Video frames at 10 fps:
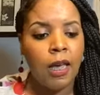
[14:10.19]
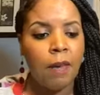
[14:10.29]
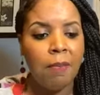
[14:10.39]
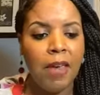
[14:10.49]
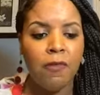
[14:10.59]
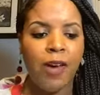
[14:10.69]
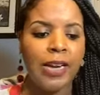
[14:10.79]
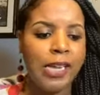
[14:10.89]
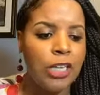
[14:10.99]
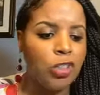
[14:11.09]
and be
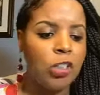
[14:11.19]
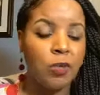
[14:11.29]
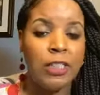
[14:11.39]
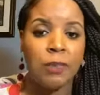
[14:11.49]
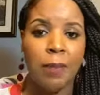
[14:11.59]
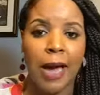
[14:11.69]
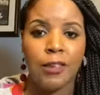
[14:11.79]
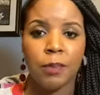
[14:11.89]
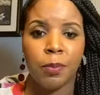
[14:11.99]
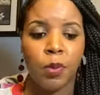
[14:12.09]
financially
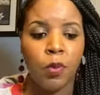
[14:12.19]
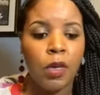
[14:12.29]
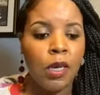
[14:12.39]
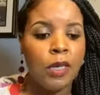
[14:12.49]
responsible.